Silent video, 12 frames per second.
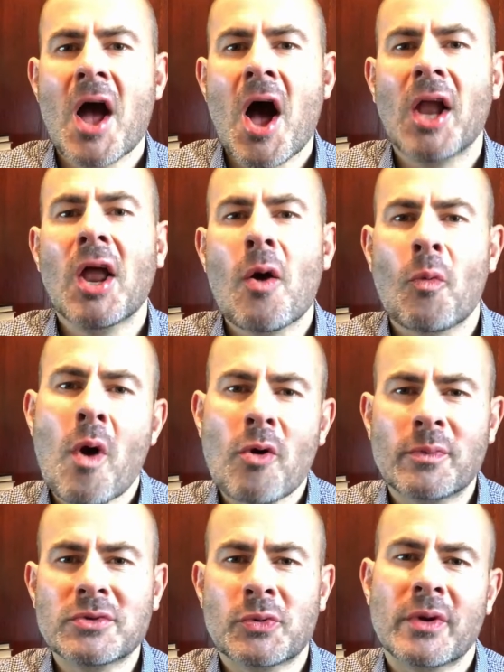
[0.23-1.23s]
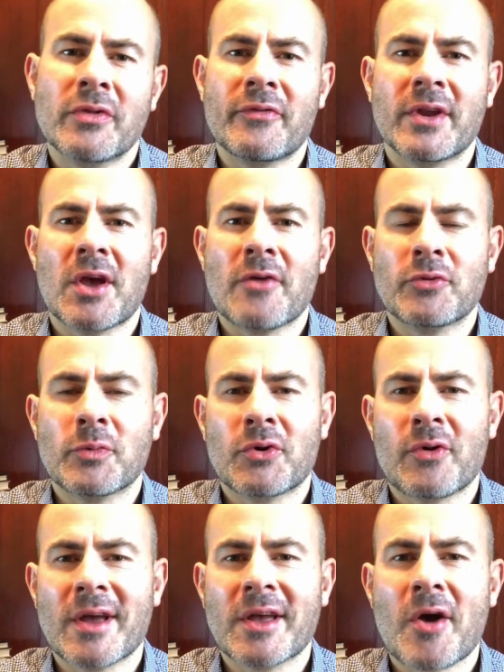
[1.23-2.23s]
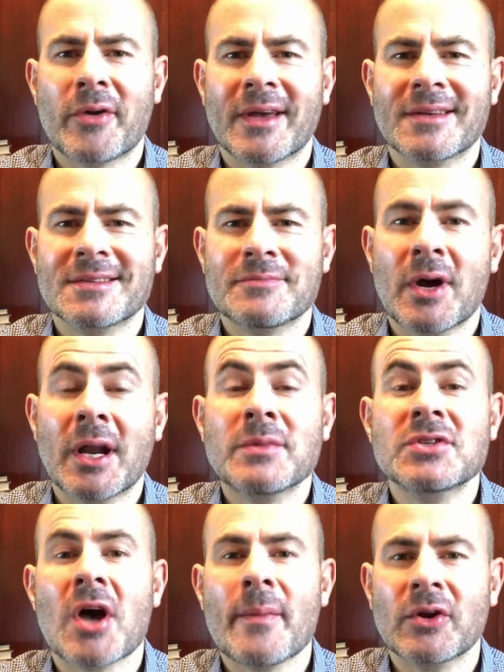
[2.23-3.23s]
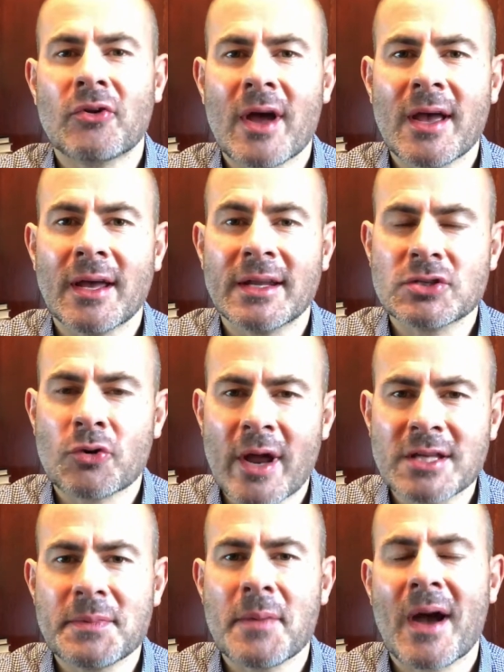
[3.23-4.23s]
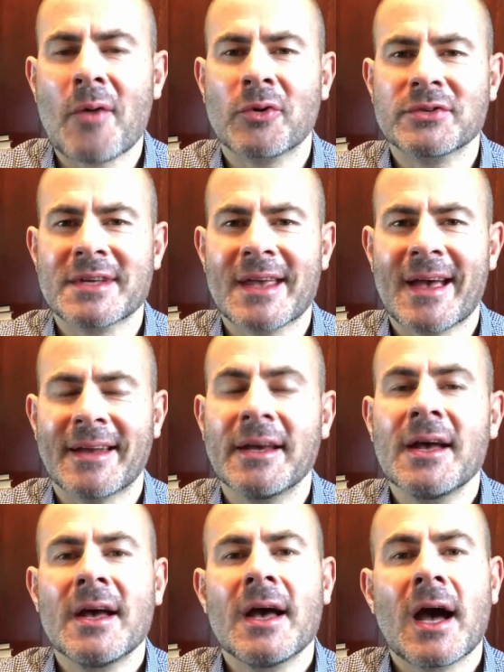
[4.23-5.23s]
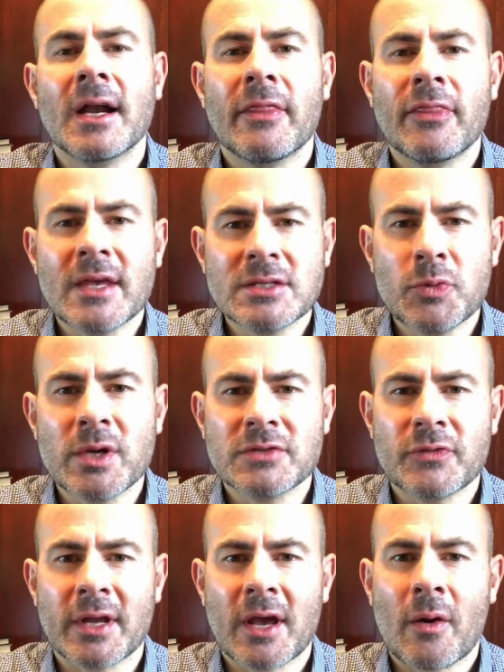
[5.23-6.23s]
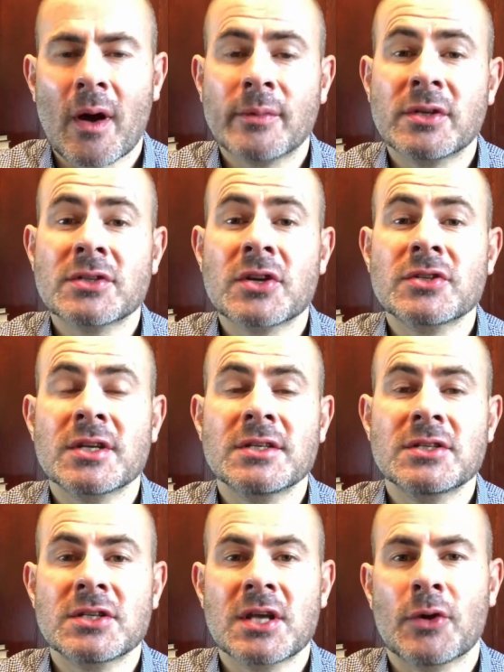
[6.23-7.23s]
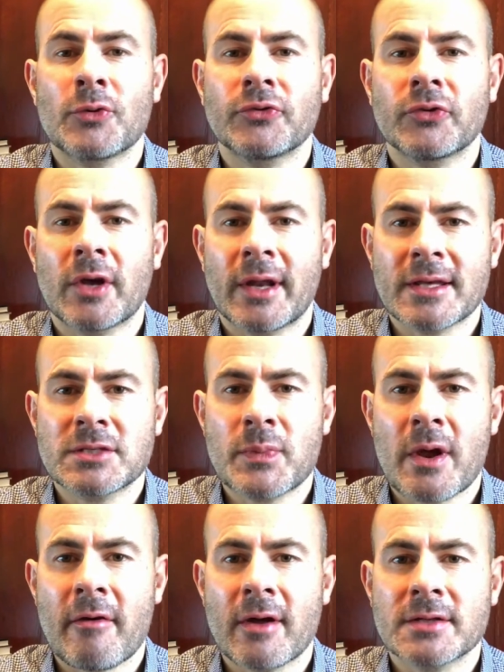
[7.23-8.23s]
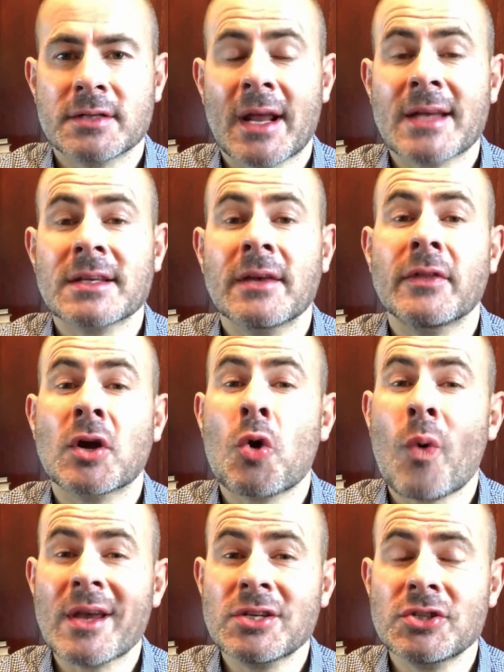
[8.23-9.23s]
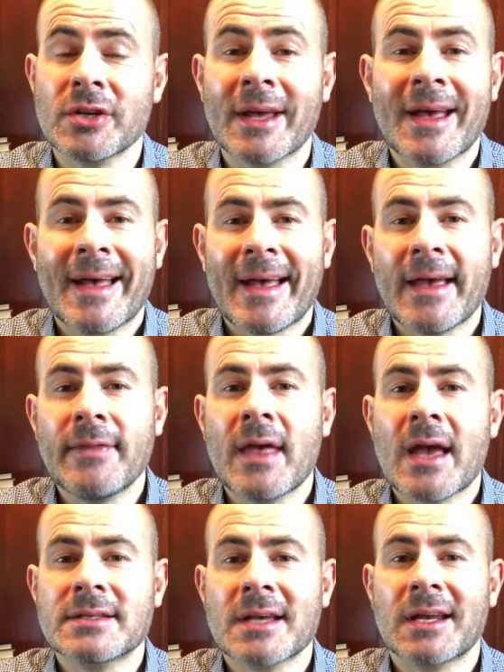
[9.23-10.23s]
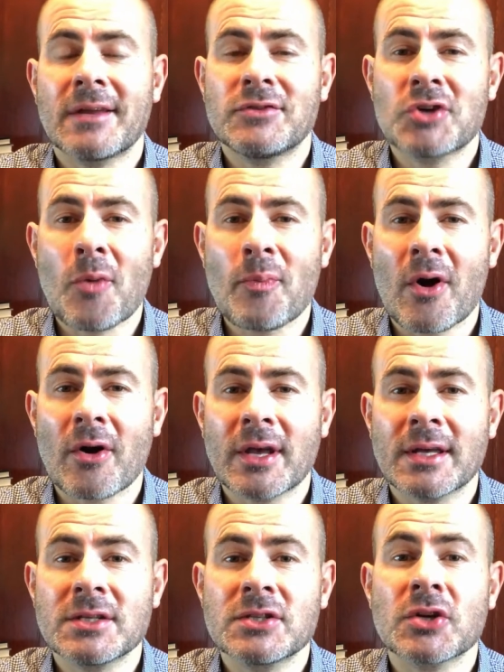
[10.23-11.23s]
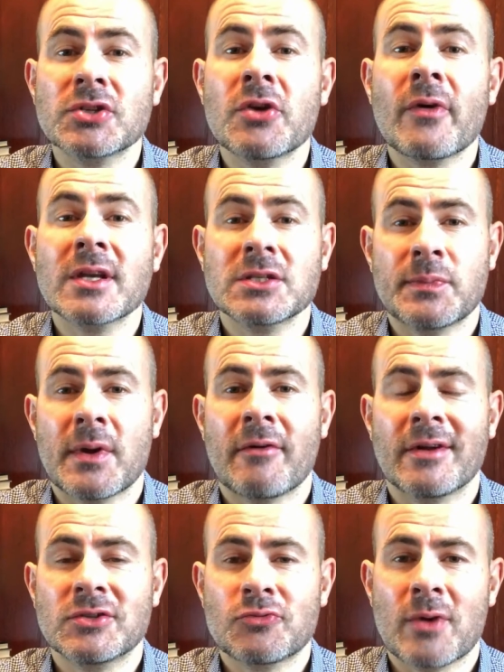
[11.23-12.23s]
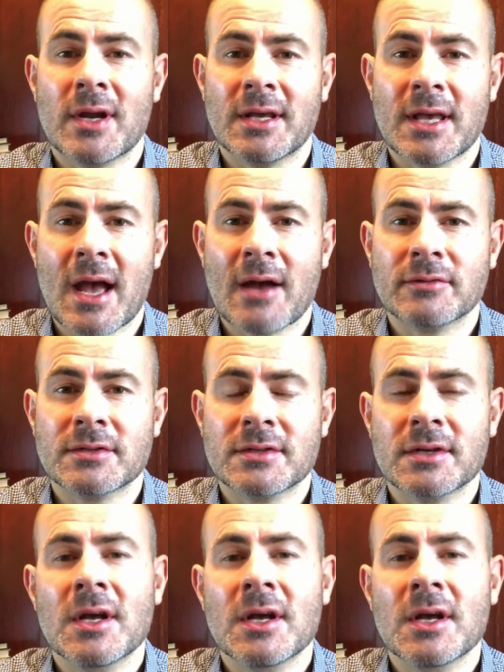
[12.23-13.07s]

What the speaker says: Hello and welcome to another video from Career Codex. My name's Simon Gray and it's great to be back once again. And in this week's video, I'm discussing skills and experience and asking the question, in the executive job market, does your experience really count?